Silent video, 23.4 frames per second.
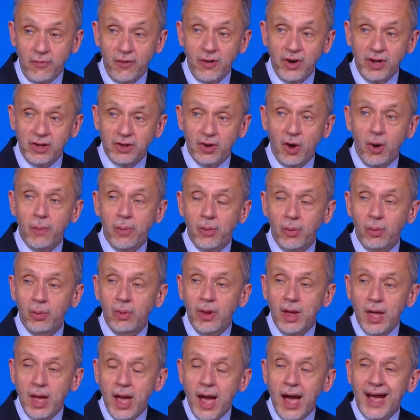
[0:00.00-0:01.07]
for example,
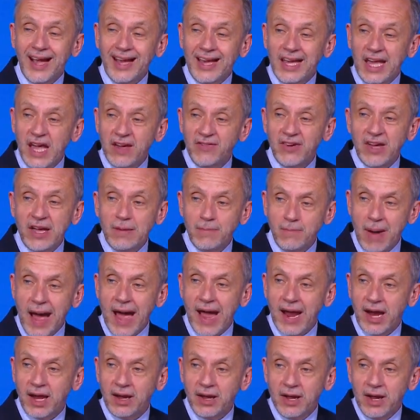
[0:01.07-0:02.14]
and giving
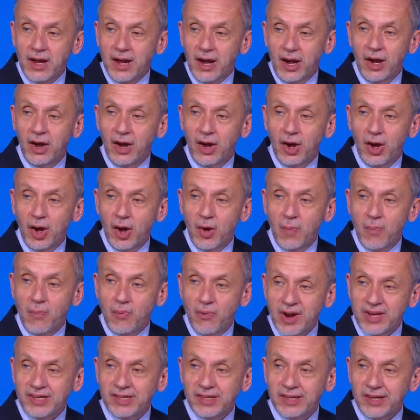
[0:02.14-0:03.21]
back
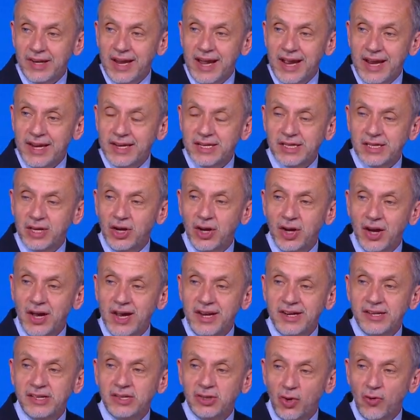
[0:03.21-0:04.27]
Britain its
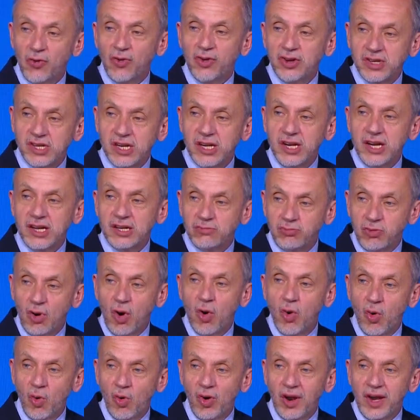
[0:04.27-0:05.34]
sovereignty, its
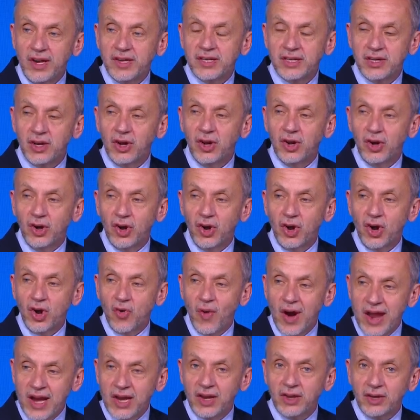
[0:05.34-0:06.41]
role, its
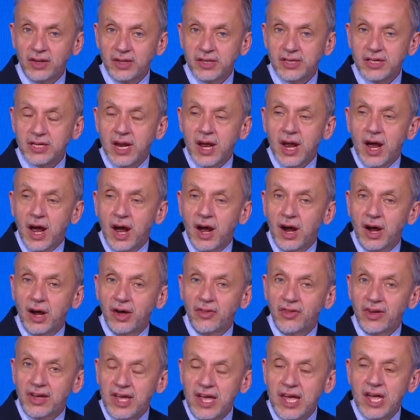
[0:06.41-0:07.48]
greatness.
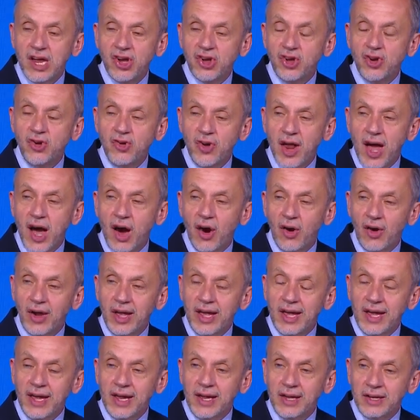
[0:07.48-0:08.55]
The key issue now
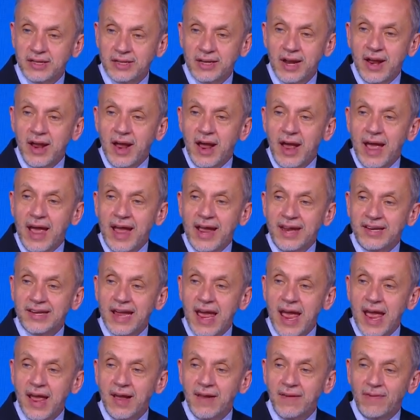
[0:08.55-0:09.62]
is it's
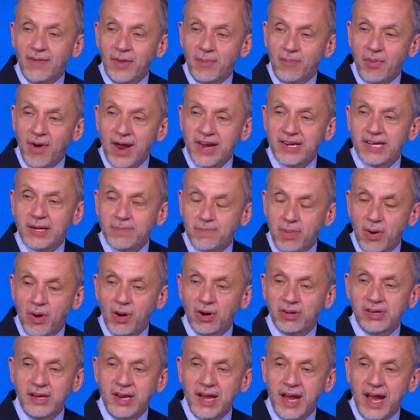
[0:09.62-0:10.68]
the Brexit
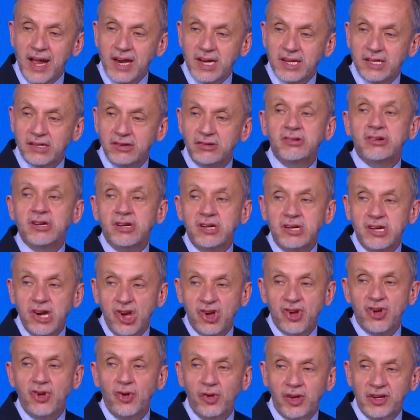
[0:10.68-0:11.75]
Party against the
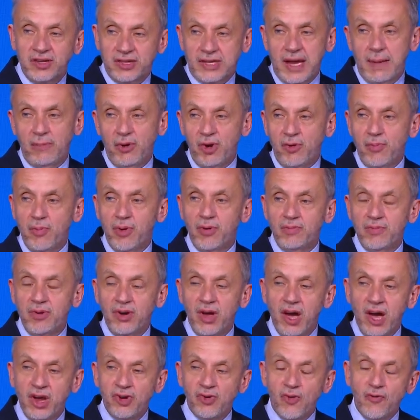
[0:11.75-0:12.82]
traditional establishment.
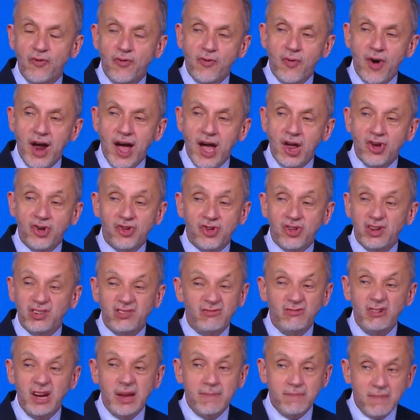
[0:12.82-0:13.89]
Nigel Farage
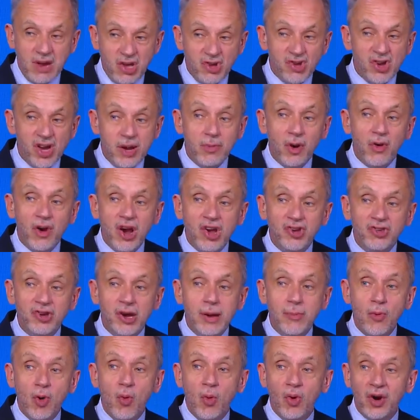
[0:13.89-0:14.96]
doesn't really mention immigration
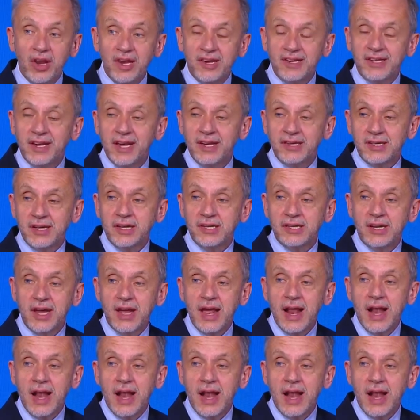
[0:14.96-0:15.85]
anymore. What he says is,